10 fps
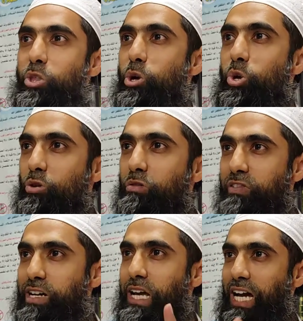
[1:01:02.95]
though you don't
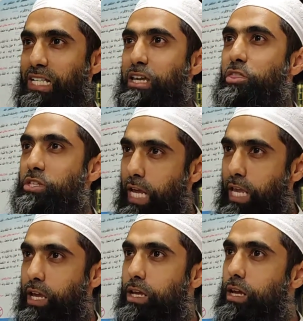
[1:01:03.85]
find a hadith
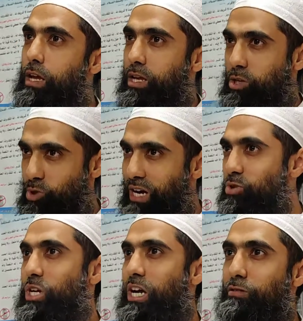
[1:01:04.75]
saying you have
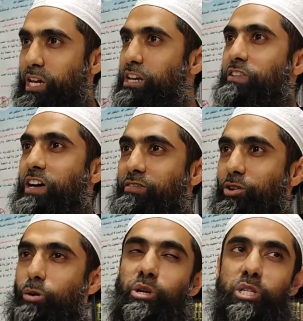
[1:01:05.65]
to travel 85
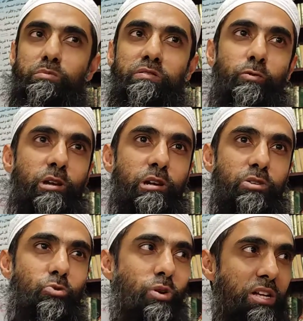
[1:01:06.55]
kilometers before you
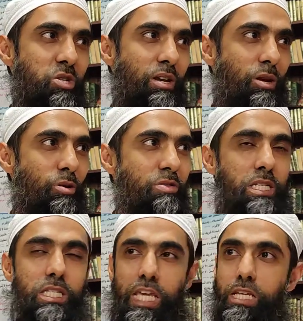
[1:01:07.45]
can do qasr and all
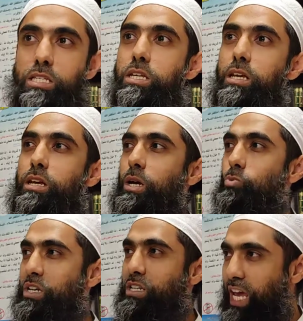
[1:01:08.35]
these things,
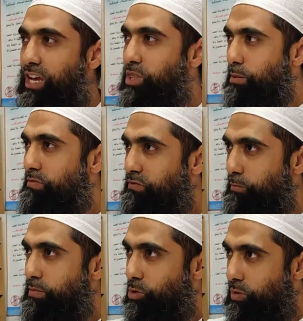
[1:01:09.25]
we take them
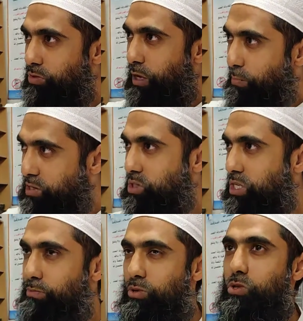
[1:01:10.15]
from the
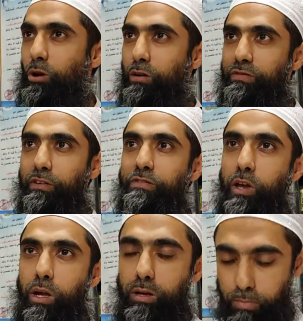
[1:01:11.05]
principles of
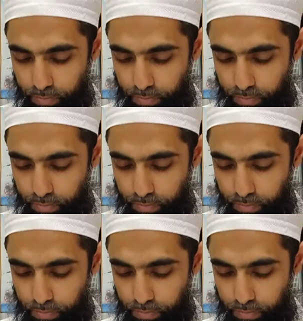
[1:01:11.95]
fiqh.